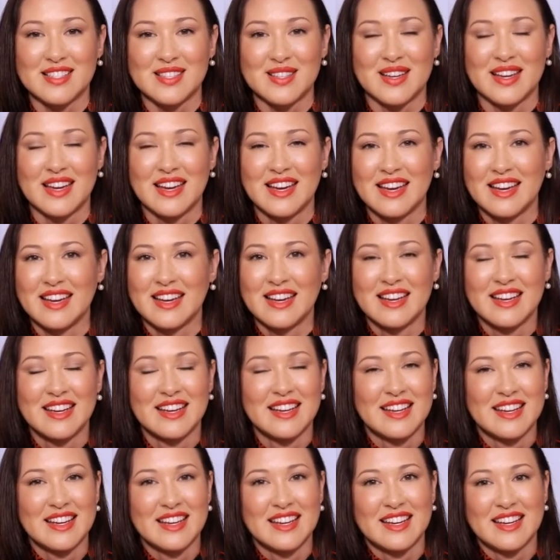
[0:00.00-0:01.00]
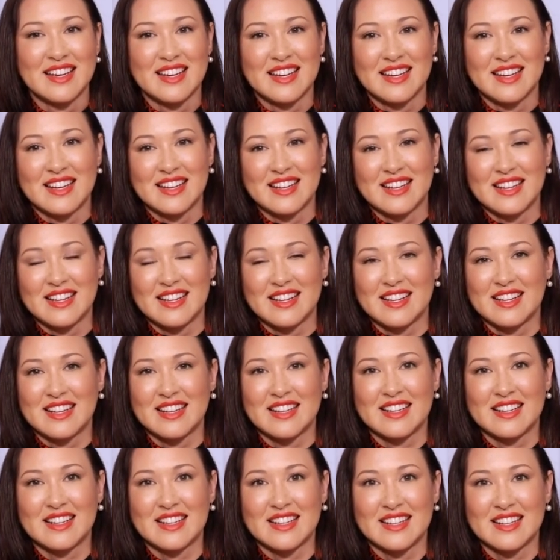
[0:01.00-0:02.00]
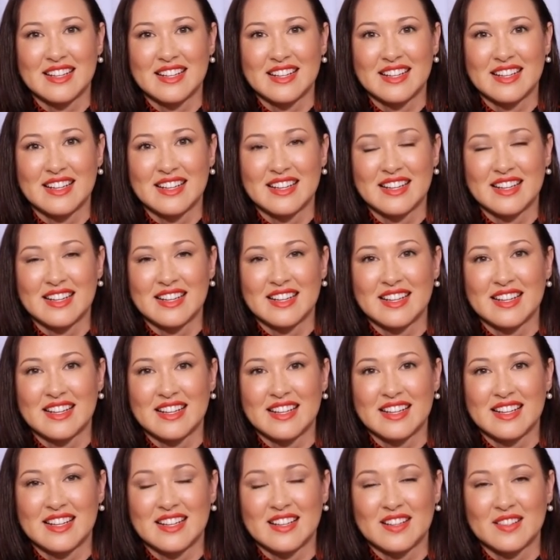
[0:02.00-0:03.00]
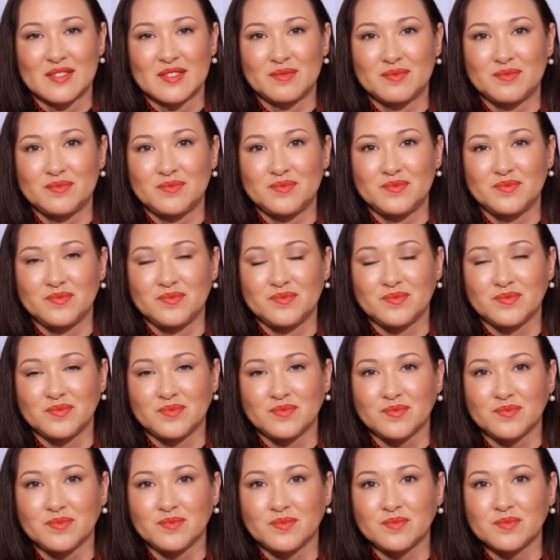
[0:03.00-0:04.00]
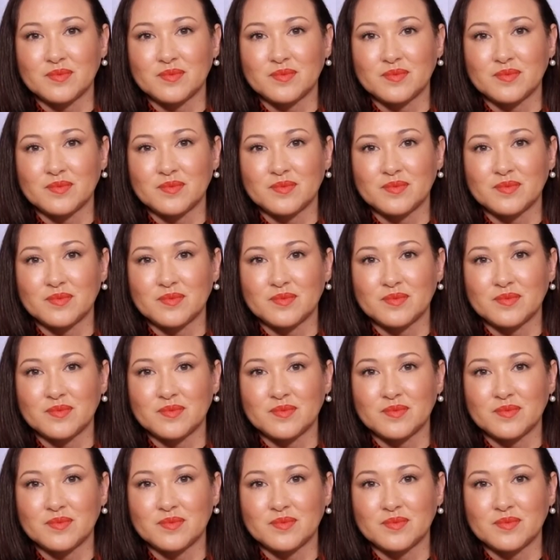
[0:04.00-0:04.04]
This person isn't speaking.